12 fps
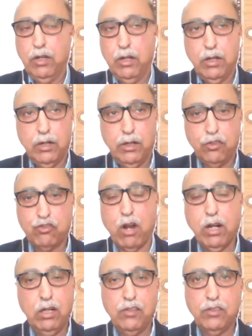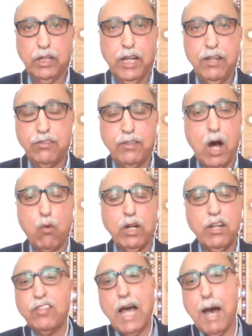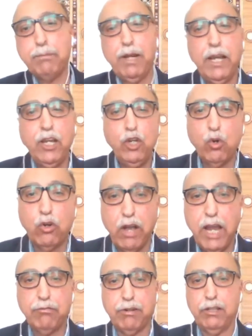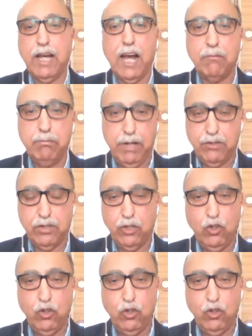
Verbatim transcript: uh, struggles against now what is happening in Ukraine for that matter,